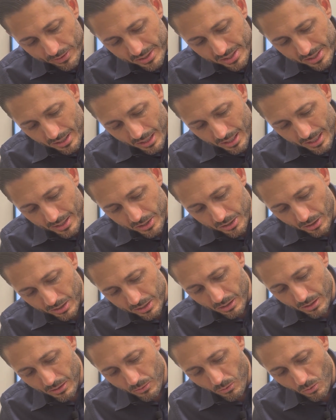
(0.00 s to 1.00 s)
a sudden start
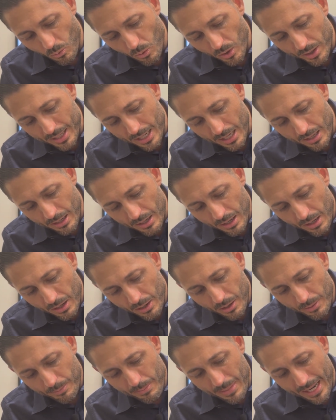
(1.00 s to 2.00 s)
to one day
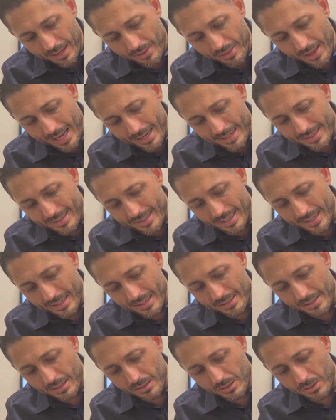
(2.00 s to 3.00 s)
make that
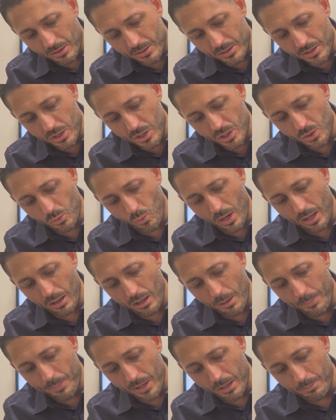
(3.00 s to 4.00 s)
disc start to
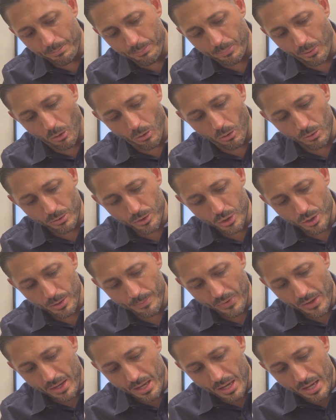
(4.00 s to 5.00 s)
swell up and bulge.
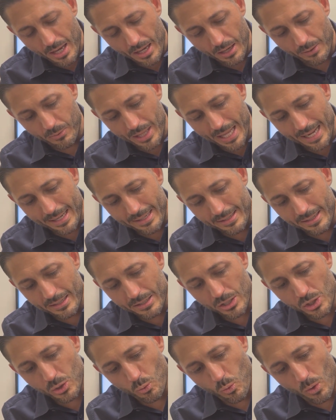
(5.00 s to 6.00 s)
And when that
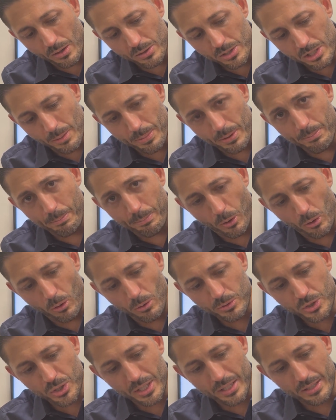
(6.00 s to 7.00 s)
disc swells up and
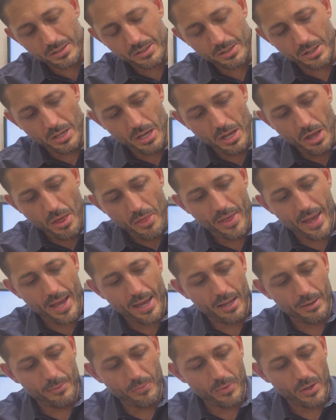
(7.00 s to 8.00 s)
bulges,
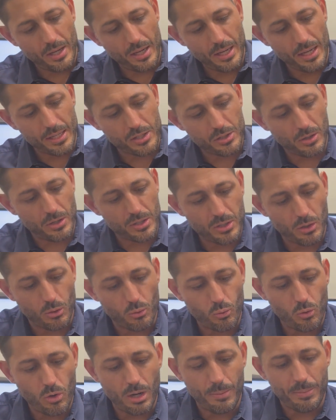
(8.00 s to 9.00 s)
then it starts to
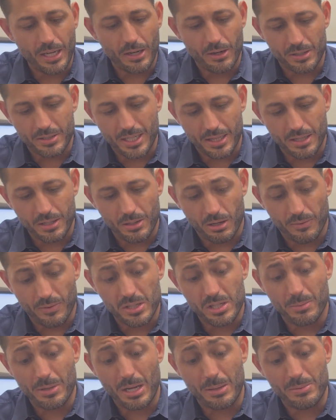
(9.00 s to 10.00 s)
rub and irritate the nerve,
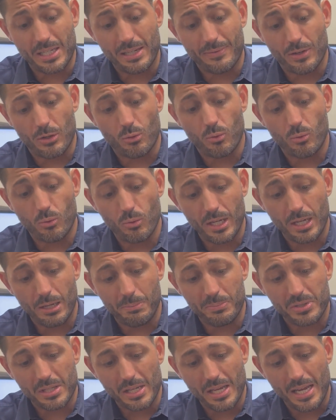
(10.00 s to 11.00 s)
and sometimes it even
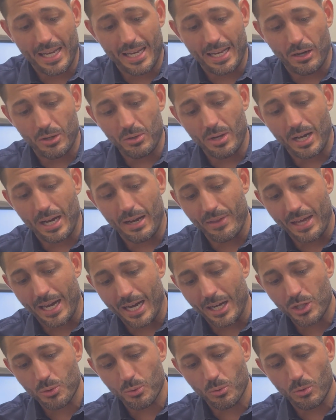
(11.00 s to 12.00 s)
rips, and now you have the
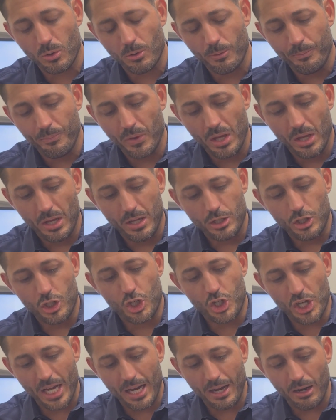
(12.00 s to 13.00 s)
actual
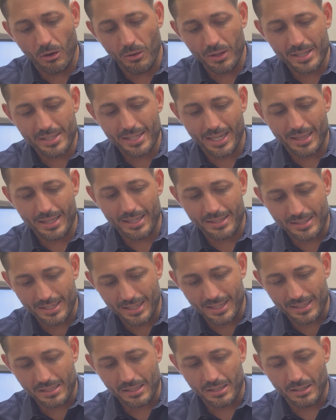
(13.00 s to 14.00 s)
gel inside the
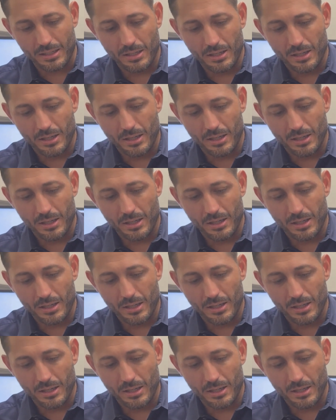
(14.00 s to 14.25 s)
disc